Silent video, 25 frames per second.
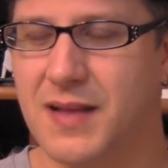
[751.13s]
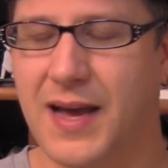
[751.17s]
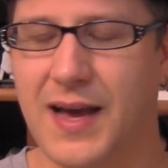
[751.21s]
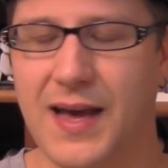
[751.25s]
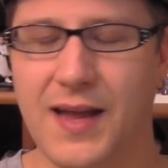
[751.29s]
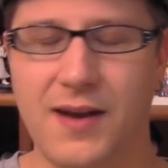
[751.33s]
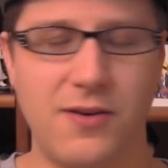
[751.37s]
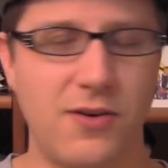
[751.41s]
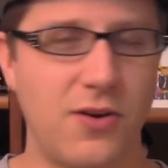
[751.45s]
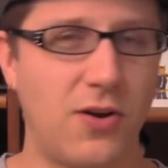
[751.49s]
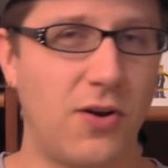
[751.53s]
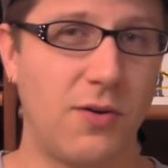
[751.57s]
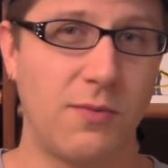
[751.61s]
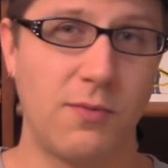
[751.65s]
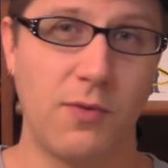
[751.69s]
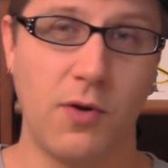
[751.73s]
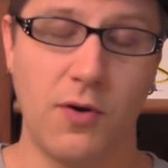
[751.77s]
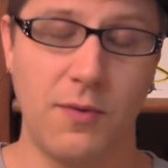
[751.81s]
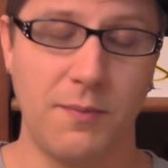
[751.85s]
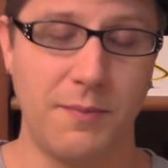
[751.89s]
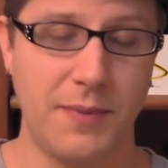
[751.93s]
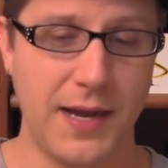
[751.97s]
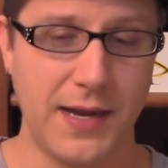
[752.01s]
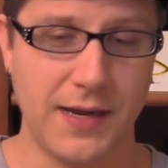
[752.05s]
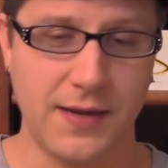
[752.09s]
I don't know. I'm
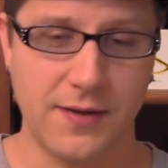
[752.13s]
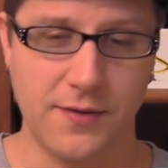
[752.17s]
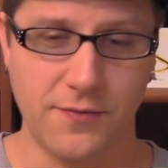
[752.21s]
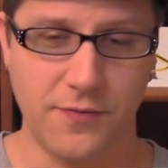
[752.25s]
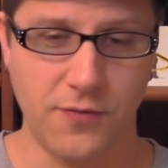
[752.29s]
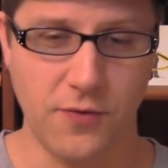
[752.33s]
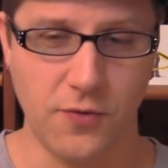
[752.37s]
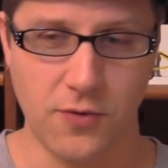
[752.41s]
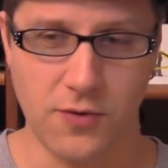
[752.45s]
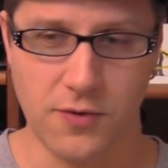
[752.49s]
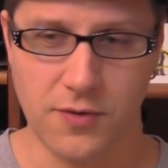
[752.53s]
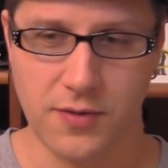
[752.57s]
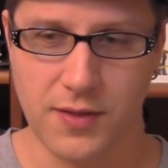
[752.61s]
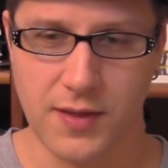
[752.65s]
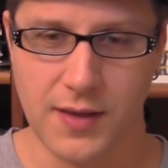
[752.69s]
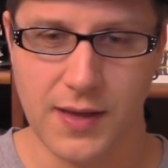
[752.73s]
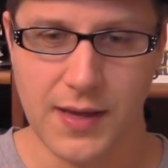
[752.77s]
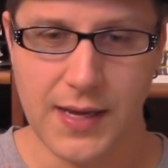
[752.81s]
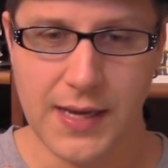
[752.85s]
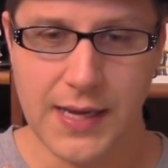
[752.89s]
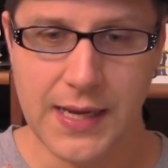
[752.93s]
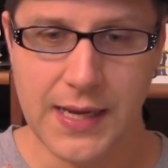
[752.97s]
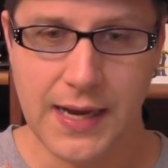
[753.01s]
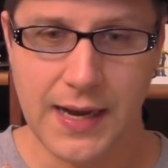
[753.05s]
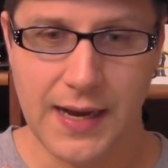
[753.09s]
going back and forth.
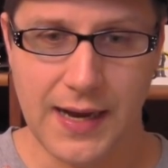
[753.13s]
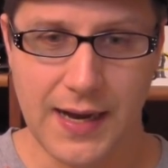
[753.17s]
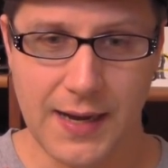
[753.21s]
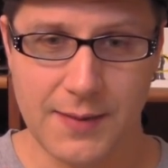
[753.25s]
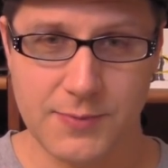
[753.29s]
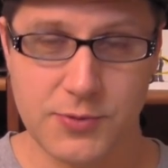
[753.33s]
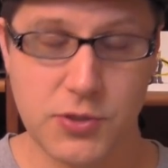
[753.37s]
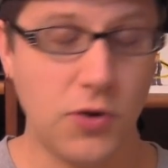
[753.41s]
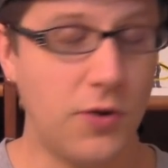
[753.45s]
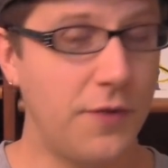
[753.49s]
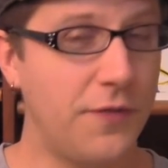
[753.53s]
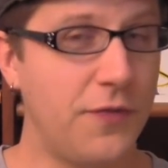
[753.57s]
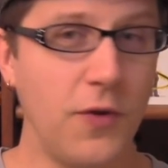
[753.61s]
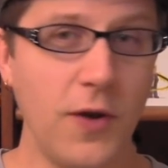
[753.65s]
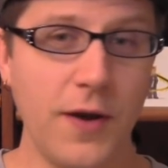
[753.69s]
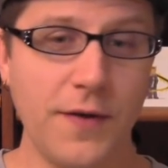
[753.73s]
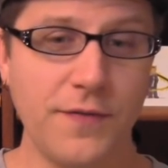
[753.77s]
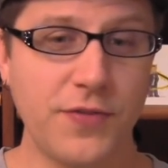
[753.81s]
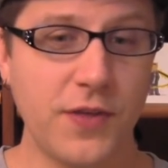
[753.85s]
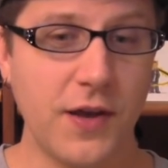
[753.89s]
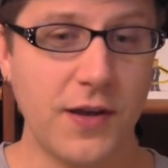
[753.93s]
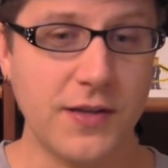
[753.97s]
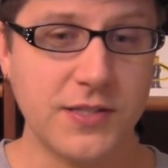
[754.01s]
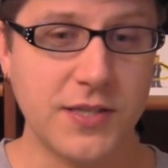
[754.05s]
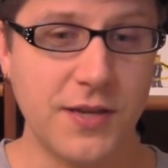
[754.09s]
So if you
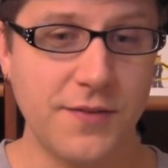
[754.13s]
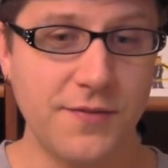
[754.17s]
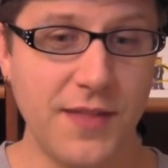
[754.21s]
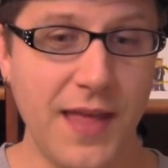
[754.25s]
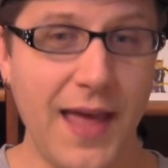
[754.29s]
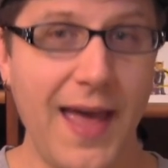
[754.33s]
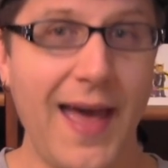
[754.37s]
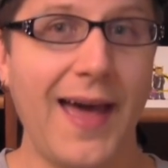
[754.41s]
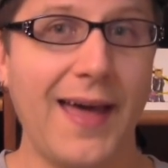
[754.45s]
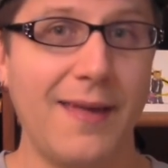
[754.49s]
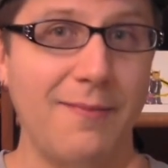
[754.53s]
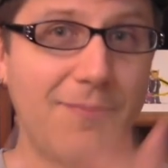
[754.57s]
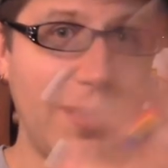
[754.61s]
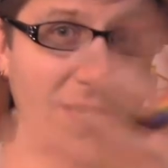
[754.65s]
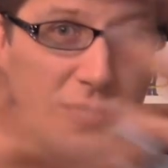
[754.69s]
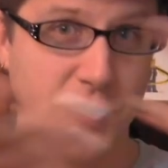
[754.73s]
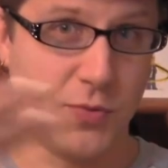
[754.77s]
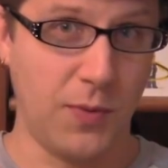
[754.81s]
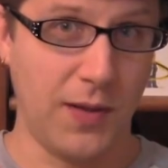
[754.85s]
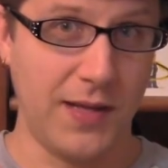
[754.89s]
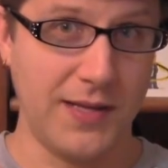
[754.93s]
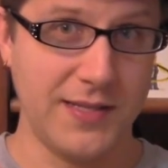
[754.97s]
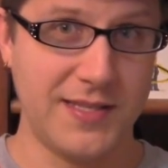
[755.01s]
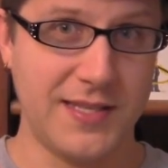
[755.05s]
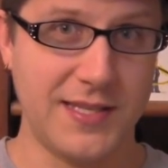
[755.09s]
have thoughts on that,
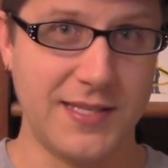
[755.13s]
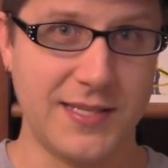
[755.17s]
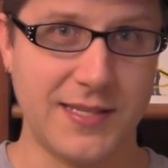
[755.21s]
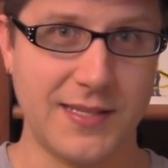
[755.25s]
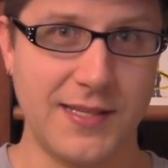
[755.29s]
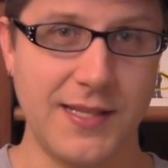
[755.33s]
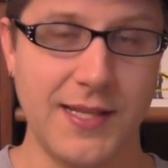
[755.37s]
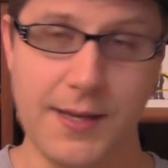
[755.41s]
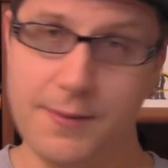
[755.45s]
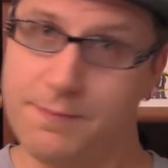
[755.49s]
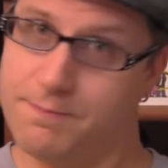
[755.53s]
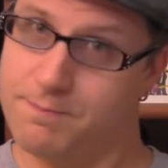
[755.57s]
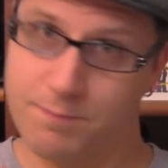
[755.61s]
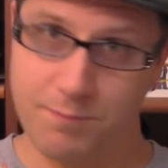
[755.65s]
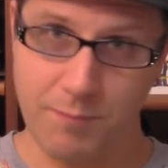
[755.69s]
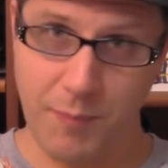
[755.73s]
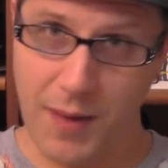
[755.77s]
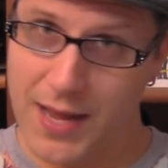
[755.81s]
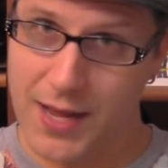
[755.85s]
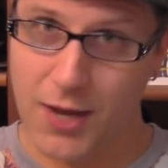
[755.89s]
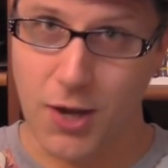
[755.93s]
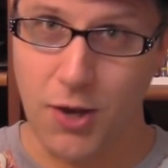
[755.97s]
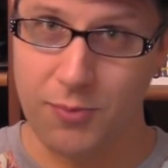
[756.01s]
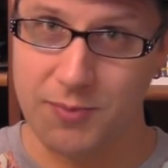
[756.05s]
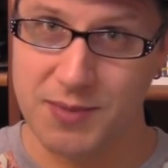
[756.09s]
as well as this clip,
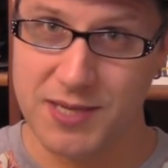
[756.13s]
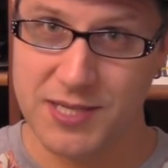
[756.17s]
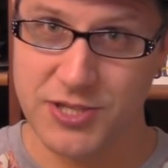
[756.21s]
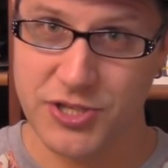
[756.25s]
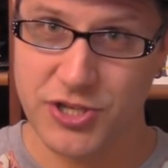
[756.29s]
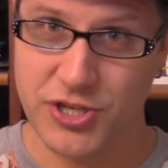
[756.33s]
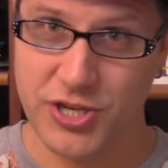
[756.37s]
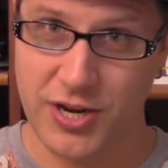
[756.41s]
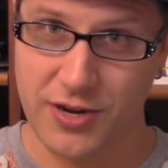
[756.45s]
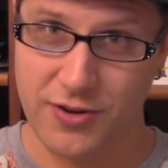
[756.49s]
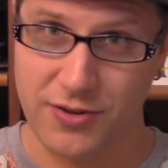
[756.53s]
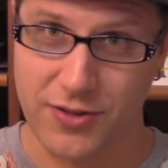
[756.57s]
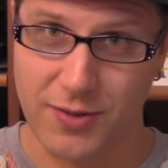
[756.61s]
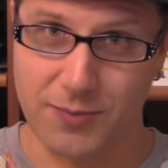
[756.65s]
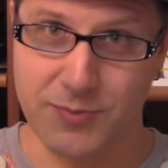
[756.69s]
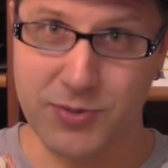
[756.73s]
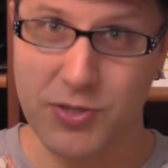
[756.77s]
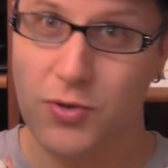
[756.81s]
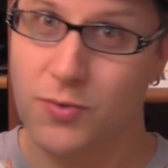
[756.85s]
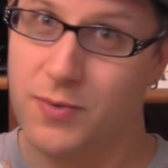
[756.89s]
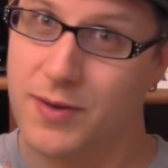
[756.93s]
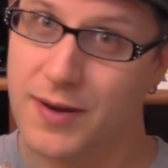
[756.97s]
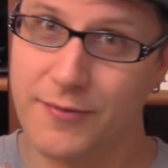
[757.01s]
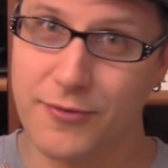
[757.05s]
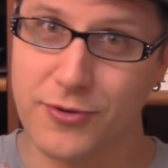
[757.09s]
by all means, share them.
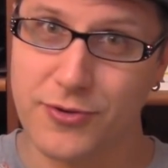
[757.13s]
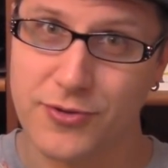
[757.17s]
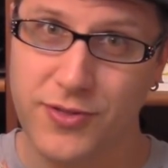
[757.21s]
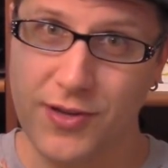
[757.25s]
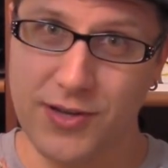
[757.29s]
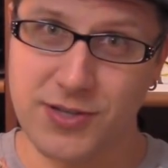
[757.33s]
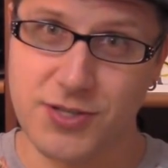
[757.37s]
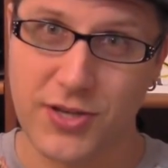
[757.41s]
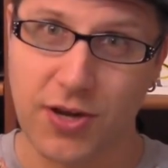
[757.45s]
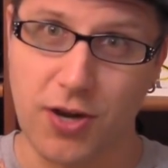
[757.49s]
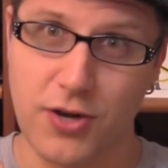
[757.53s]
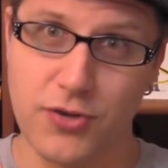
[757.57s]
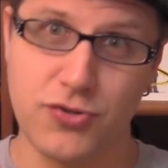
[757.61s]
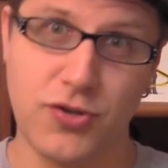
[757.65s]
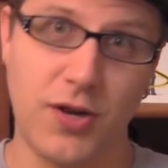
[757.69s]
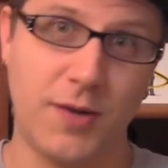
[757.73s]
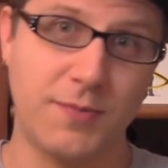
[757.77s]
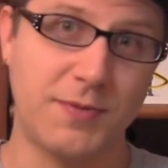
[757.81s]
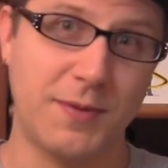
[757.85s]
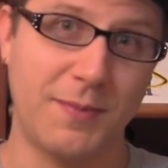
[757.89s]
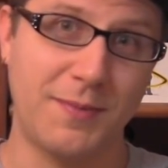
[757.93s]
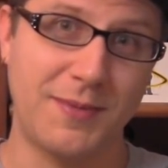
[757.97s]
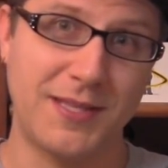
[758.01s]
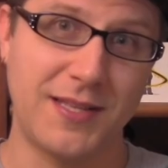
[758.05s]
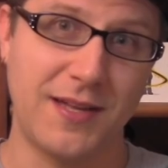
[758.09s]
So whatever your thoughts are,
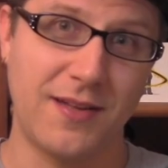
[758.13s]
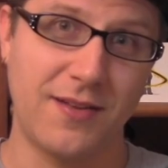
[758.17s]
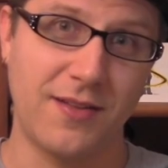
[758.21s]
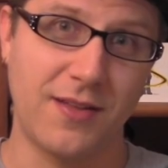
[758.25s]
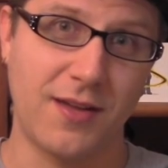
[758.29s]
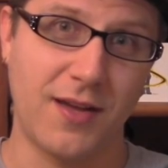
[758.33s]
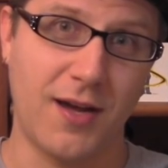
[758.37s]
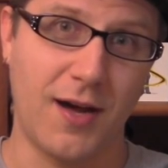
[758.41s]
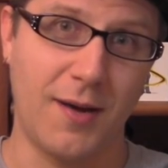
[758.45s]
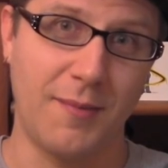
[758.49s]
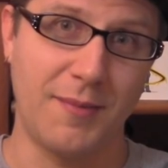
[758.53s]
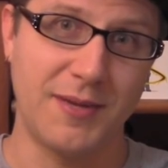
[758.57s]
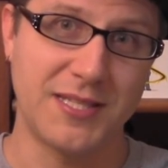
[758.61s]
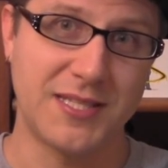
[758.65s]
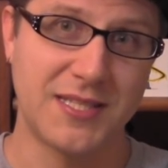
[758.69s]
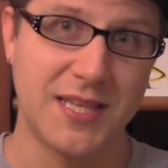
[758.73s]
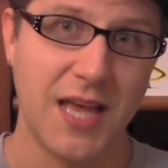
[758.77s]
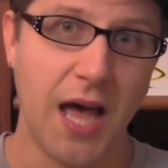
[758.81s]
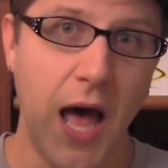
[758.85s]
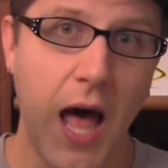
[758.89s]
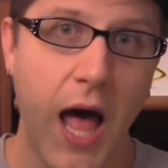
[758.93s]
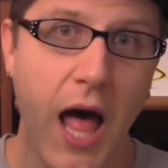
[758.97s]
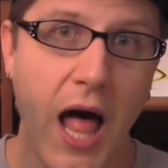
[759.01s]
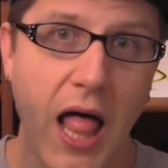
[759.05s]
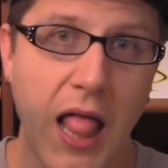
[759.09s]
drop something down in the comments.